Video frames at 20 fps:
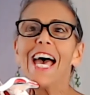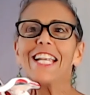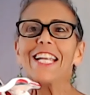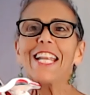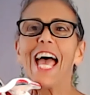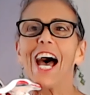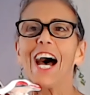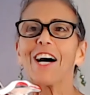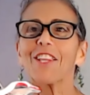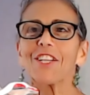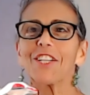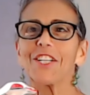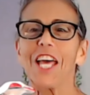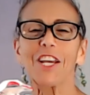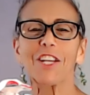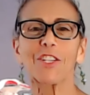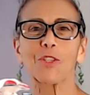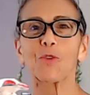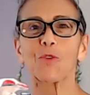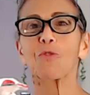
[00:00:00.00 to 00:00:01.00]
Now, the
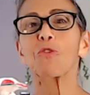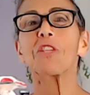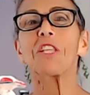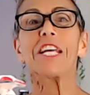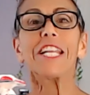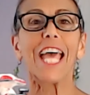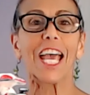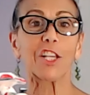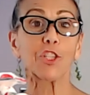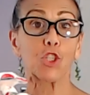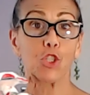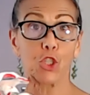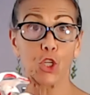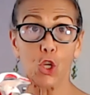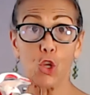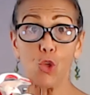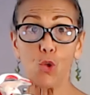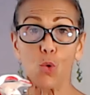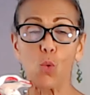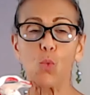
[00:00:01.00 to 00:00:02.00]
next
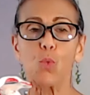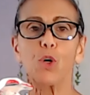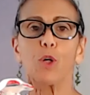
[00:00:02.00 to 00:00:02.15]
two